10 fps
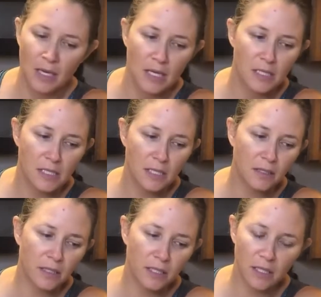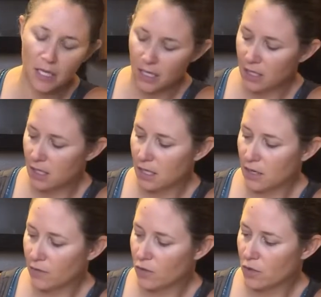Still didn't like it. Now,
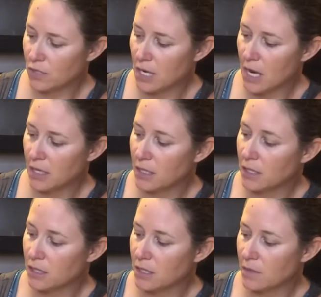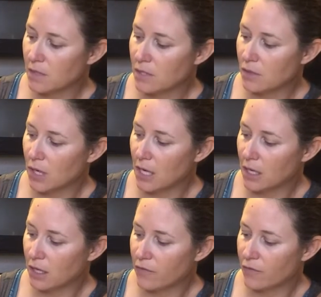of course, I didn't substitute
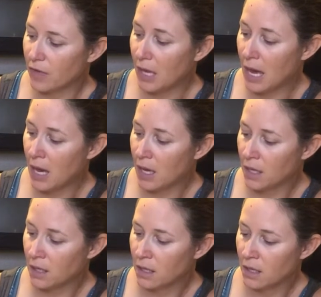anything for the egg